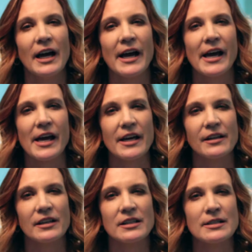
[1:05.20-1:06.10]

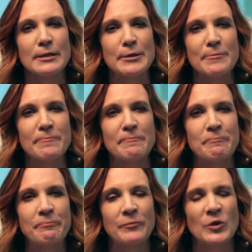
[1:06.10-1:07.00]
and
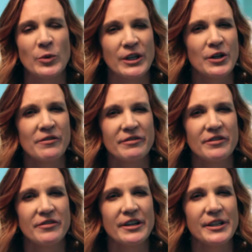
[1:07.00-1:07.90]
when you don't
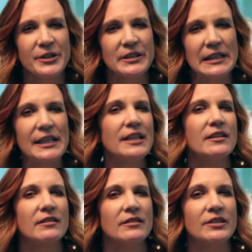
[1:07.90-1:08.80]
feel very goodly,